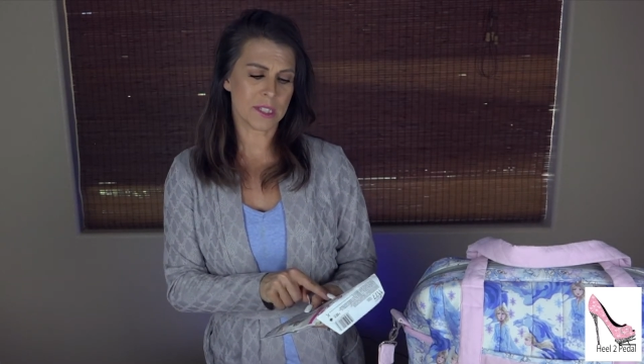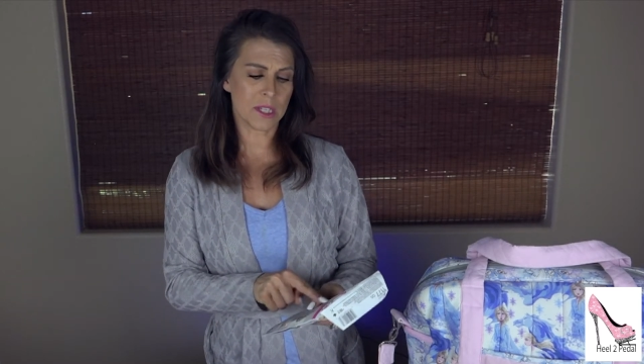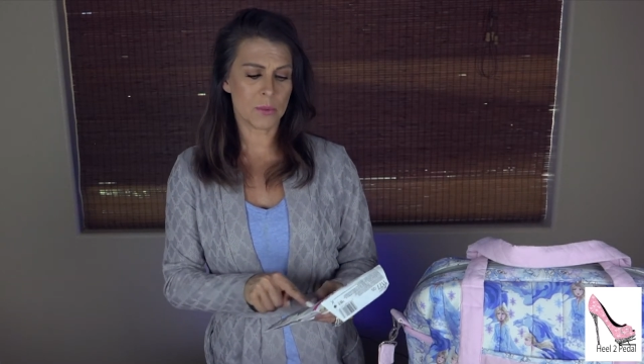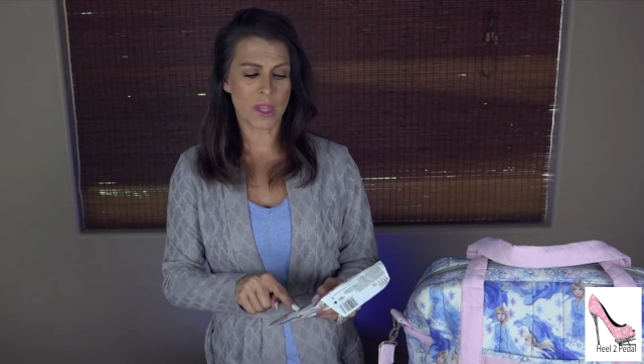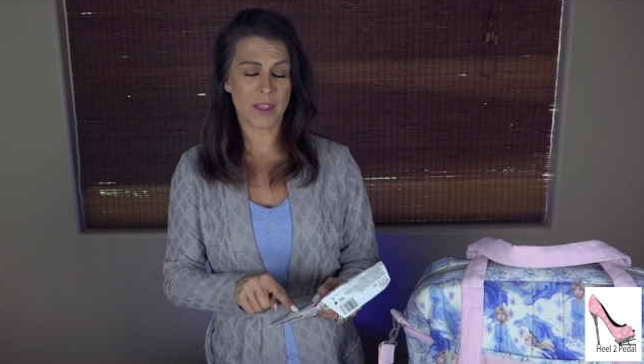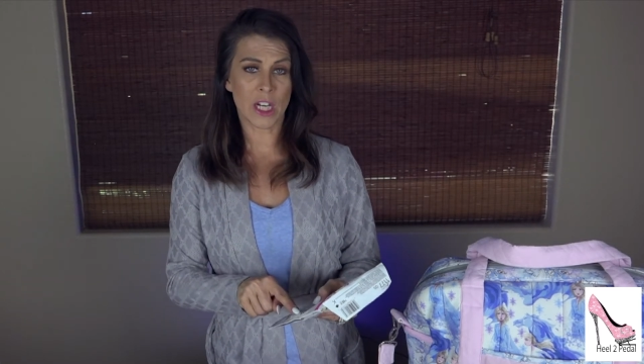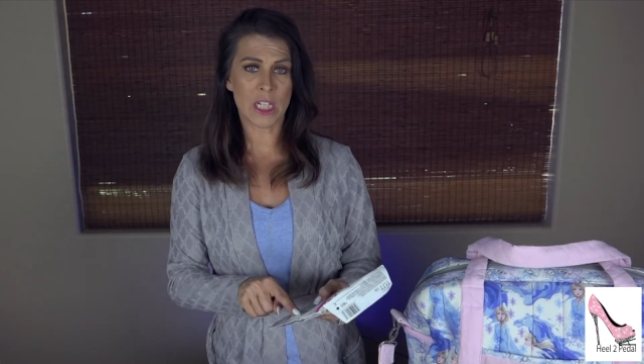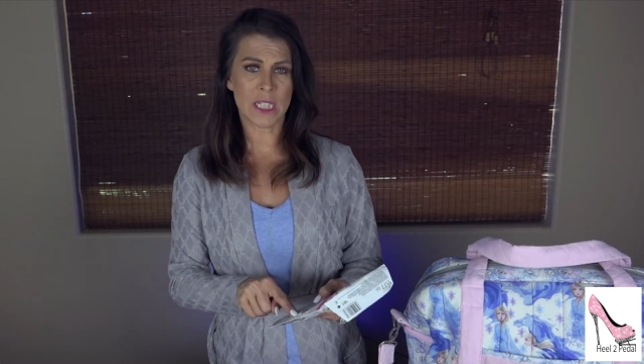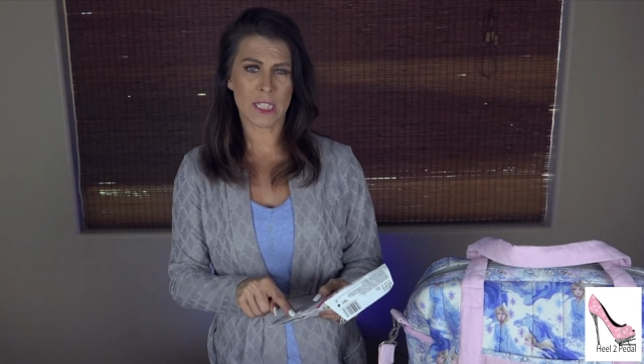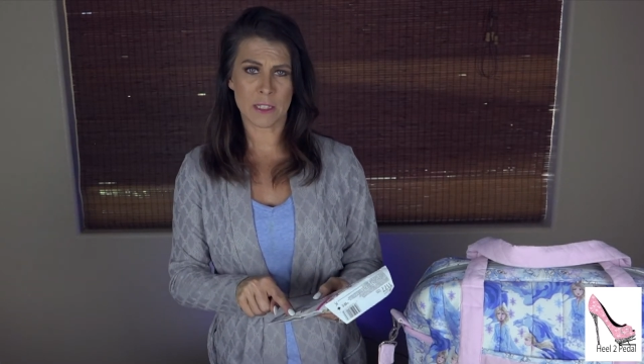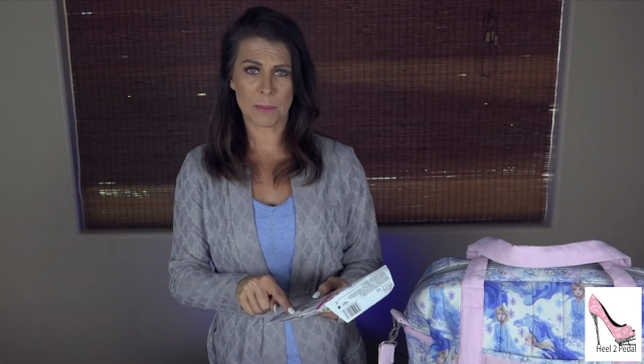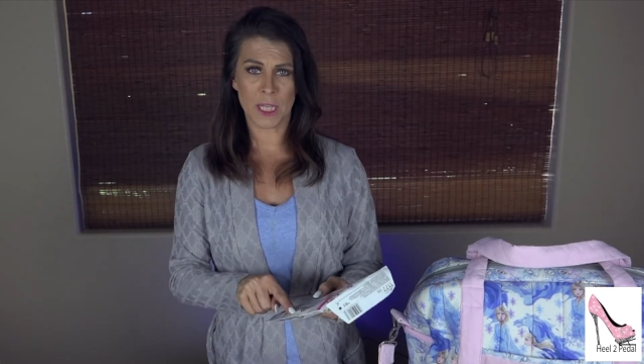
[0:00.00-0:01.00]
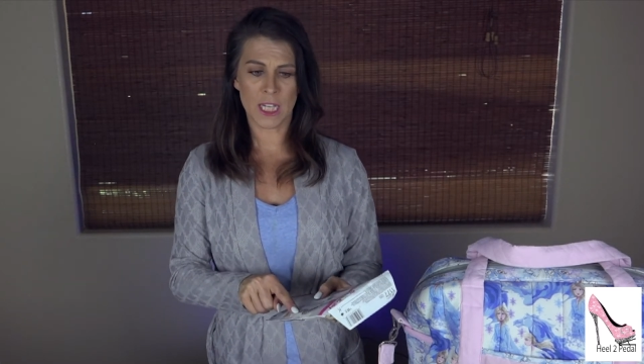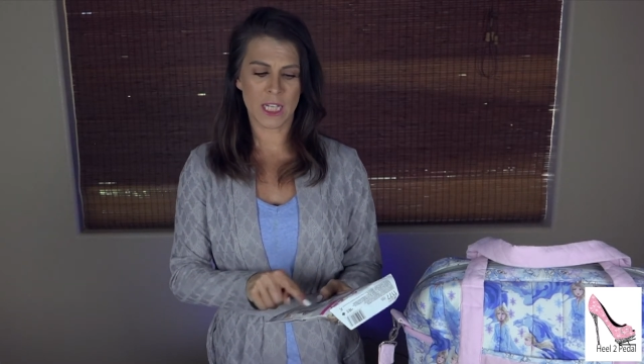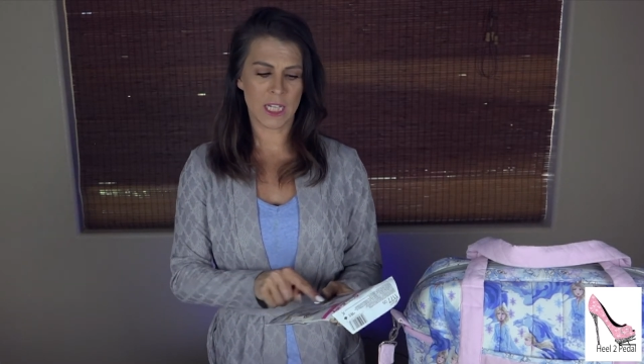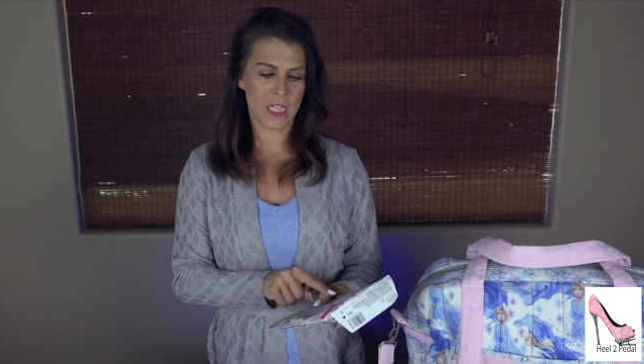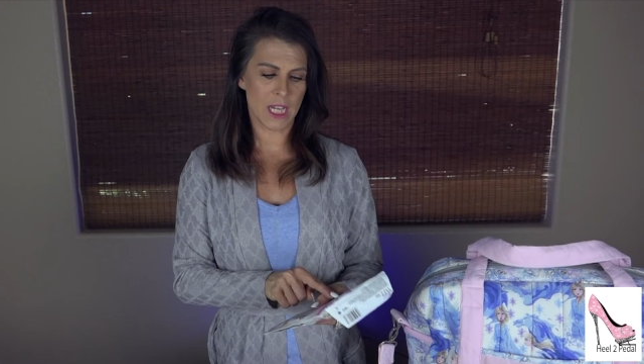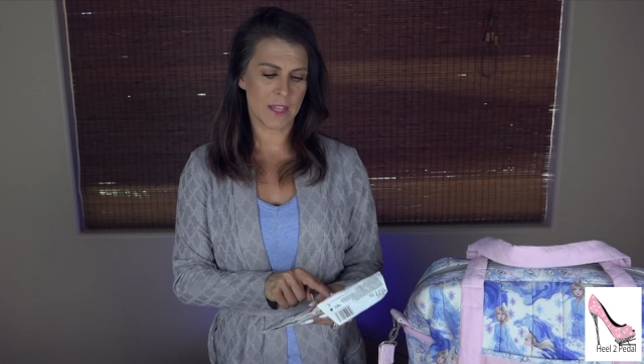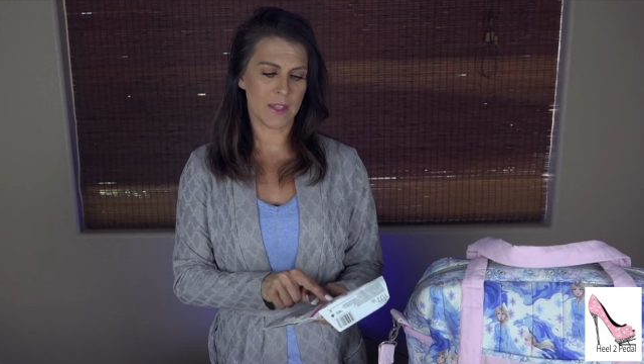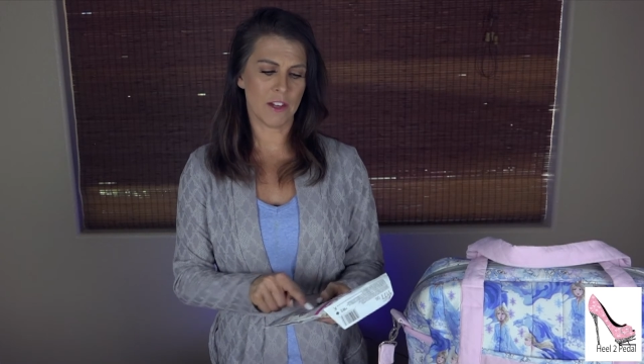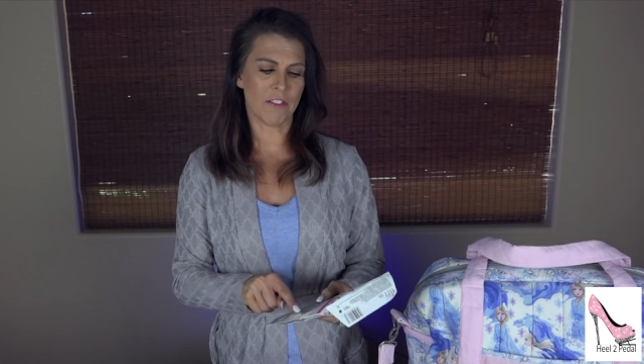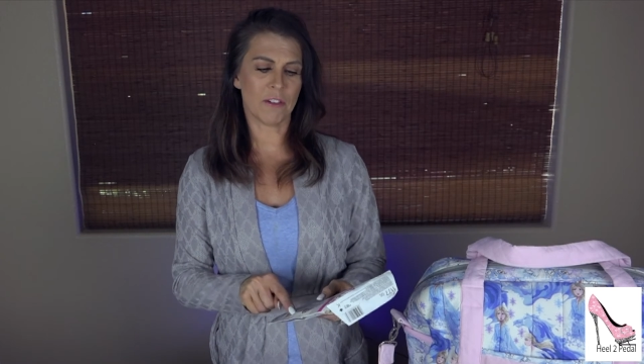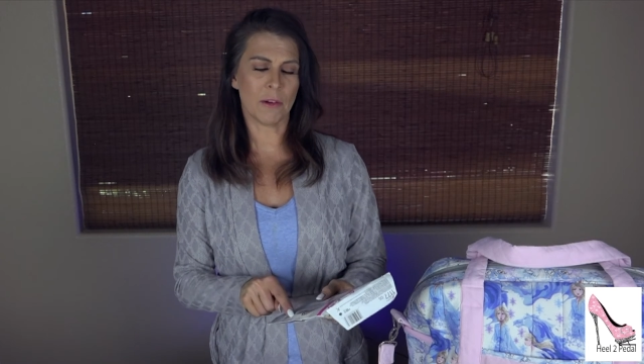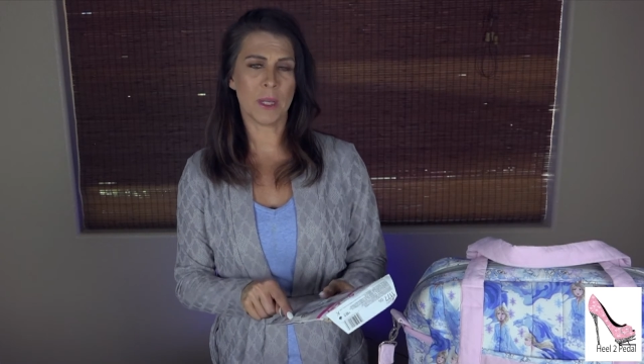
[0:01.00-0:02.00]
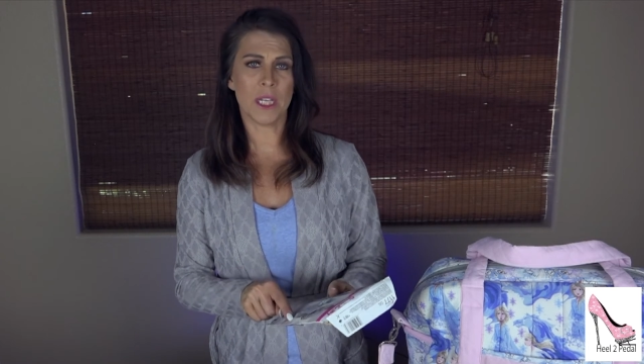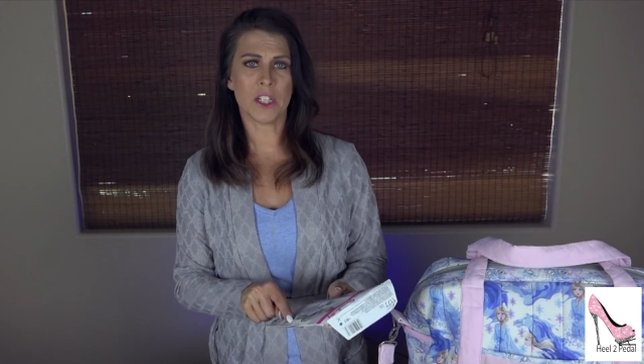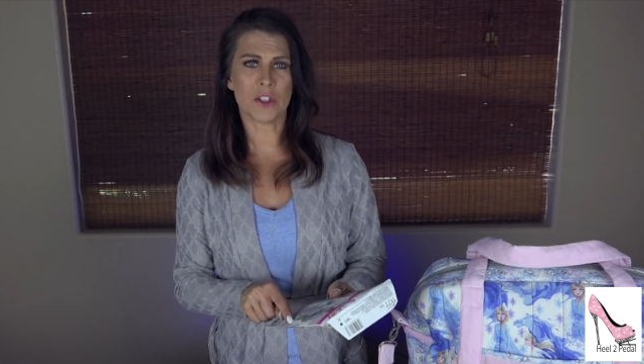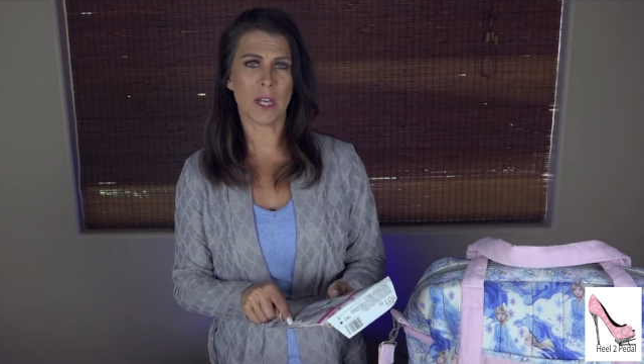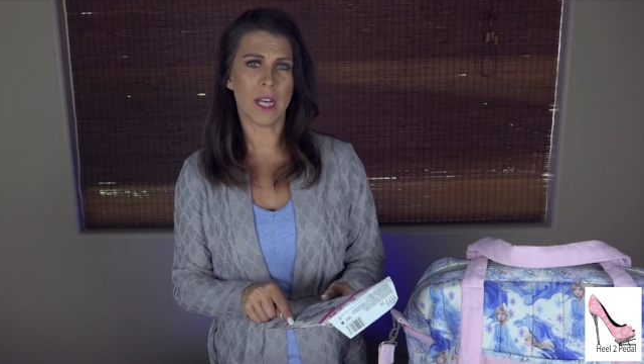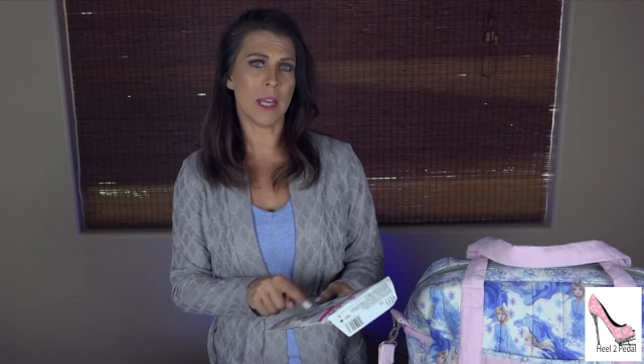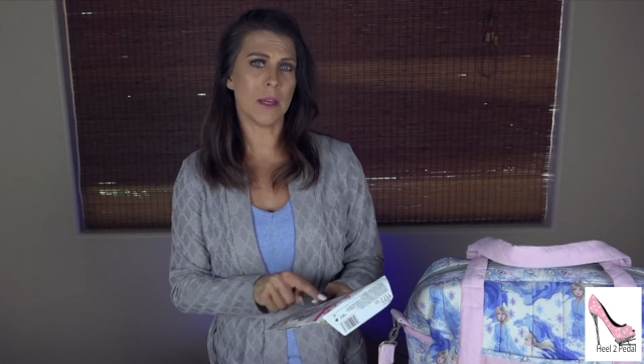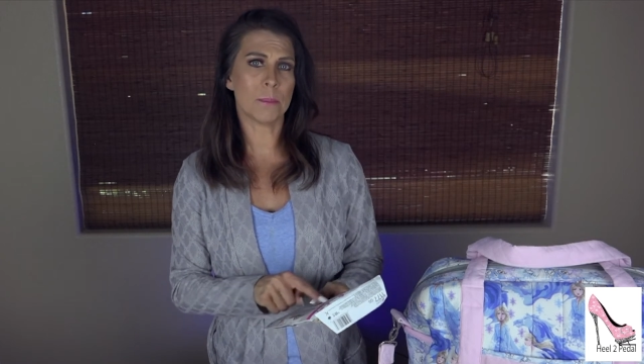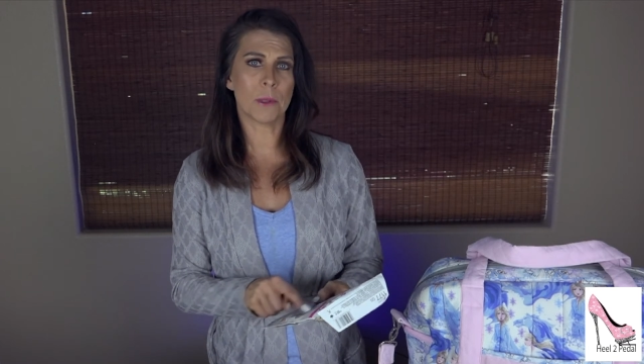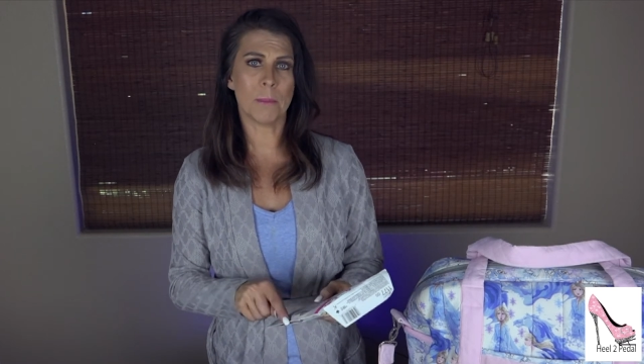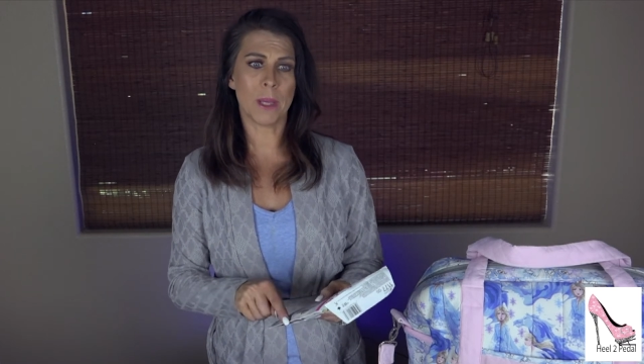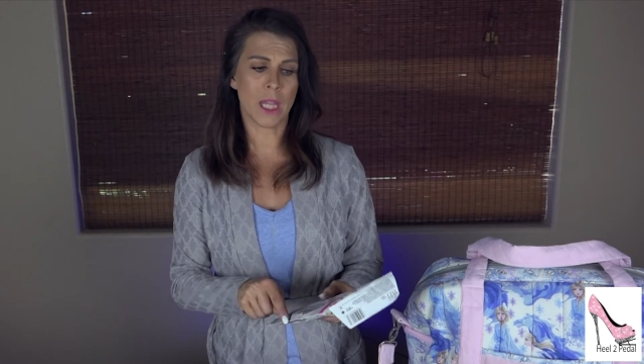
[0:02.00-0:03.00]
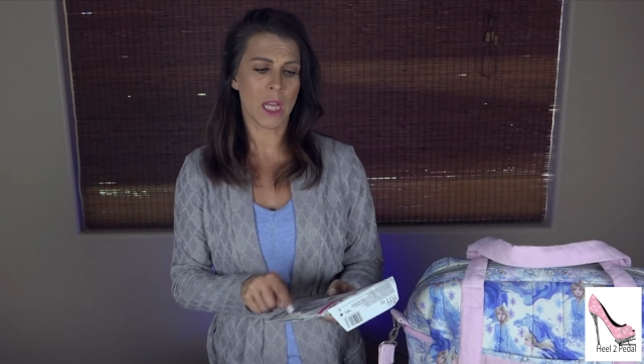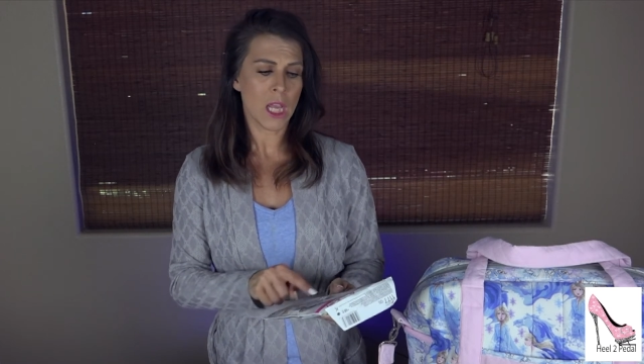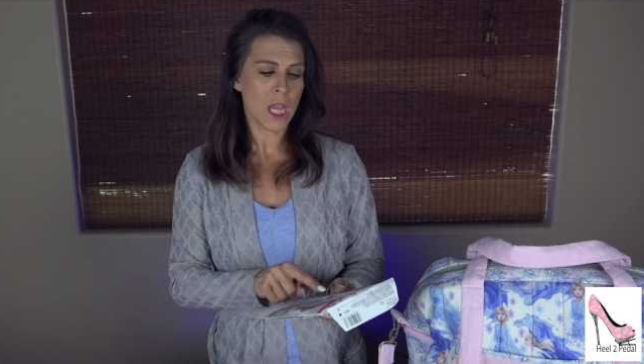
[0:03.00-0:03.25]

see what they're anticipating, and then for me to try to implement